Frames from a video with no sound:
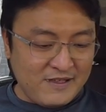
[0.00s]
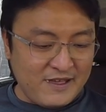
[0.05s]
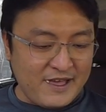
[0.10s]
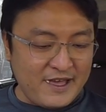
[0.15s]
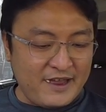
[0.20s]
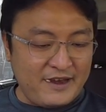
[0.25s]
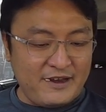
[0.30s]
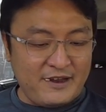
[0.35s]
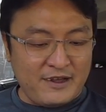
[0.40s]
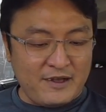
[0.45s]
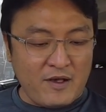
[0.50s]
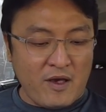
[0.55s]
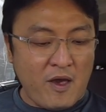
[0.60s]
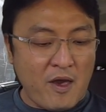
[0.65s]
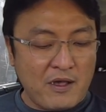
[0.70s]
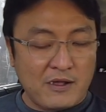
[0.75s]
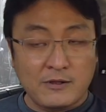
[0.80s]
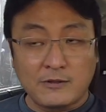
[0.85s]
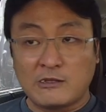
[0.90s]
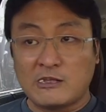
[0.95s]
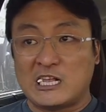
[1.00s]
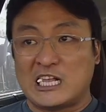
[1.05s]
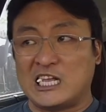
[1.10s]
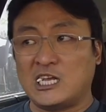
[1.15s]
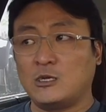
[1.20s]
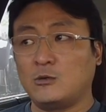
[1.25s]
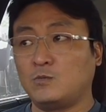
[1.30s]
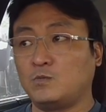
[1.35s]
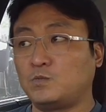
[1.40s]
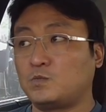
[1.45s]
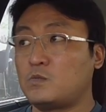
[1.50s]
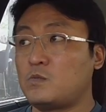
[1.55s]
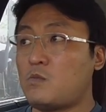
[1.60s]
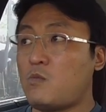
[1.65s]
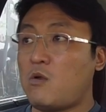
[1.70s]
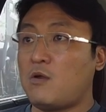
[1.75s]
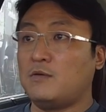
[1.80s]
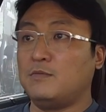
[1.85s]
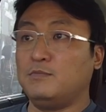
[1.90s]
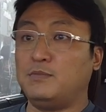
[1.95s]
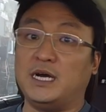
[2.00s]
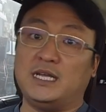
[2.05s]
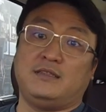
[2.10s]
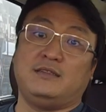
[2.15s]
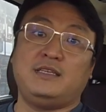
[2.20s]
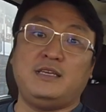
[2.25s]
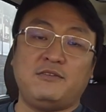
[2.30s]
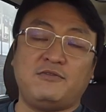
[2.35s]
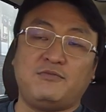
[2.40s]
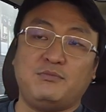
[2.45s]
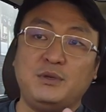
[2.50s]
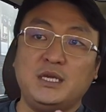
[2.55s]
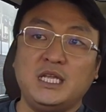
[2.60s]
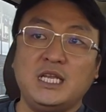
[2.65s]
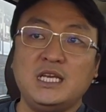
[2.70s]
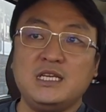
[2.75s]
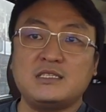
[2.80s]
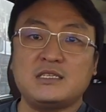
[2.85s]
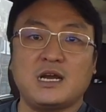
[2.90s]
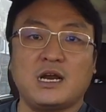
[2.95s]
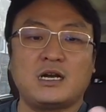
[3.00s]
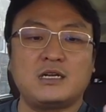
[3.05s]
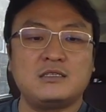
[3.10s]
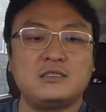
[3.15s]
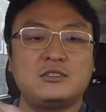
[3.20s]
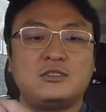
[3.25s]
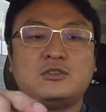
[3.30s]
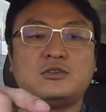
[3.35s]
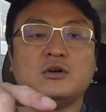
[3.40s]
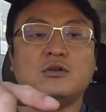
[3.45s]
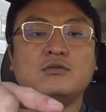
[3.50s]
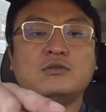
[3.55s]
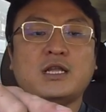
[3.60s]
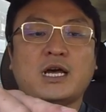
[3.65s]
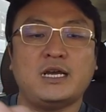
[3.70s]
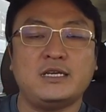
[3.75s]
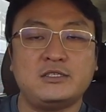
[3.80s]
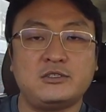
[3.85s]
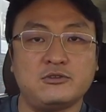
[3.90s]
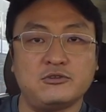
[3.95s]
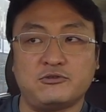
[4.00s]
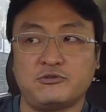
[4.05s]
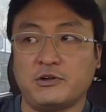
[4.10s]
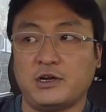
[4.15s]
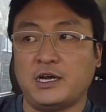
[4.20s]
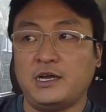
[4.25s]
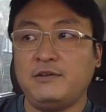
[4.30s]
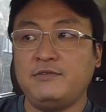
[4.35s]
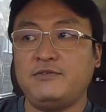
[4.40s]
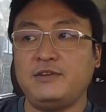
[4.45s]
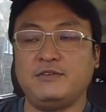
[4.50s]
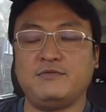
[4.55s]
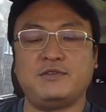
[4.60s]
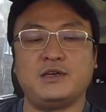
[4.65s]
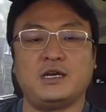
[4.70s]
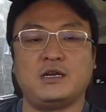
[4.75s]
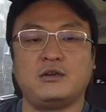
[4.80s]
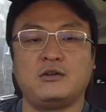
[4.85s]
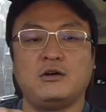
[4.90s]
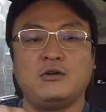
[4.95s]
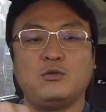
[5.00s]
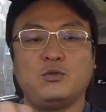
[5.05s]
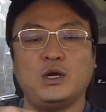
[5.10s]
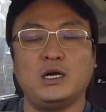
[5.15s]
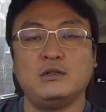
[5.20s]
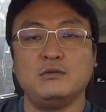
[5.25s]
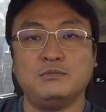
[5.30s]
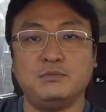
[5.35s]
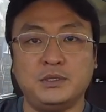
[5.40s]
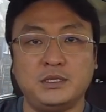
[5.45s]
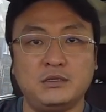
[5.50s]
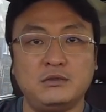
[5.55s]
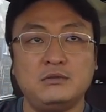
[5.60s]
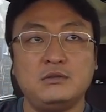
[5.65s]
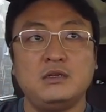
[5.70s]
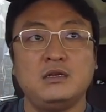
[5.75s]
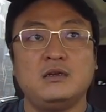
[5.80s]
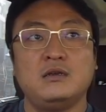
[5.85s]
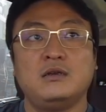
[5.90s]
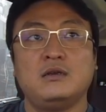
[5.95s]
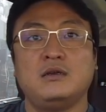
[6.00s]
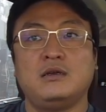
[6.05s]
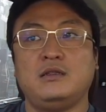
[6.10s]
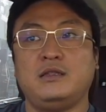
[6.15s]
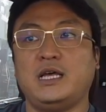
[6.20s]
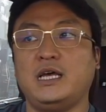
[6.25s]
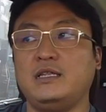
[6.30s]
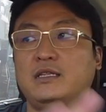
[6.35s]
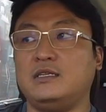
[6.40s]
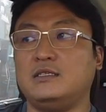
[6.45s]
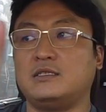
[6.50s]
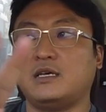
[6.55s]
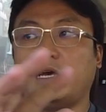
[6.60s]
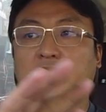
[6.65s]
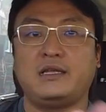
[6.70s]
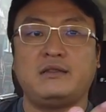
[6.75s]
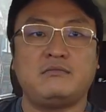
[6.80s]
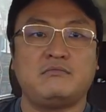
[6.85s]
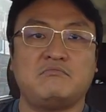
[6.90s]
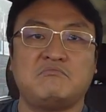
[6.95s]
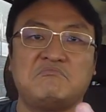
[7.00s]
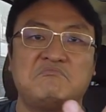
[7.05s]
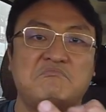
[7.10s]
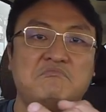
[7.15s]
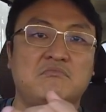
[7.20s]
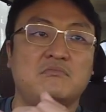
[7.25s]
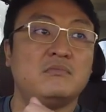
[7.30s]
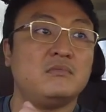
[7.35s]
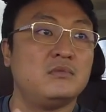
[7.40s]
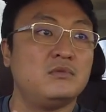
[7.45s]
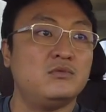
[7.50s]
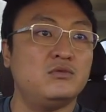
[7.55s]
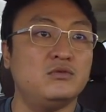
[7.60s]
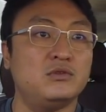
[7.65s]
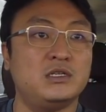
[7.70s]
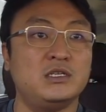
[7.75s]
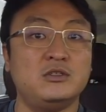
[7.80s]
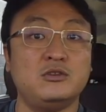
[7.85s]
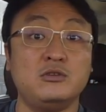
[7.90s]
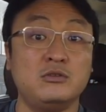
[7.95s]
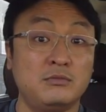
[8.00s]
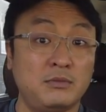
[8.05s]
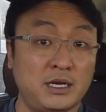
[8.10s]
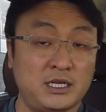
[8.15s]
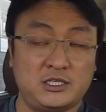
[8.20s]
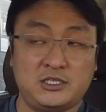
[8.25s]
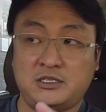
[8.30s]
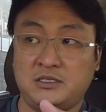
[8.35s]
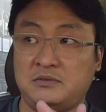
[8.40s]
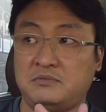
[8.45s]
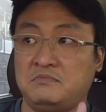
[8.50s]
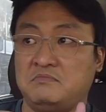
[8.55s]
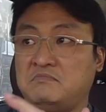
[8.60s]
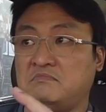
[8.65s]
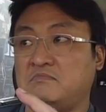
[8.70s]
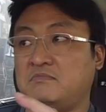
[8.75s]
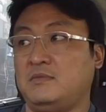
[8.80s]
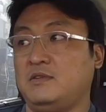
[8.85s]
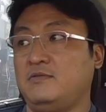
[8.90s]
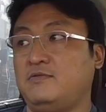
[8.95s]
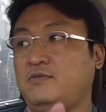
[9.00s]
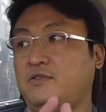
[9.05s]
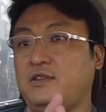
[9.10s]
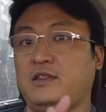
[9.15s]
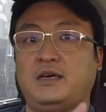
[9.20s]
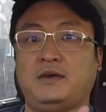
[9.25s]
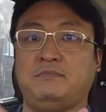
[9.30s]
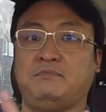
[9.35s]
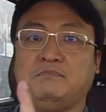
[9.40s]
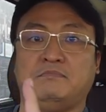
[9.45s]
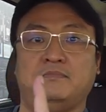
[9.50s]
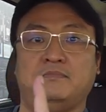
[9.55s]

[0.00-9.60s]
and uh, but if minis aren't so nice to drive if they're not well built that design wouldn't do much for them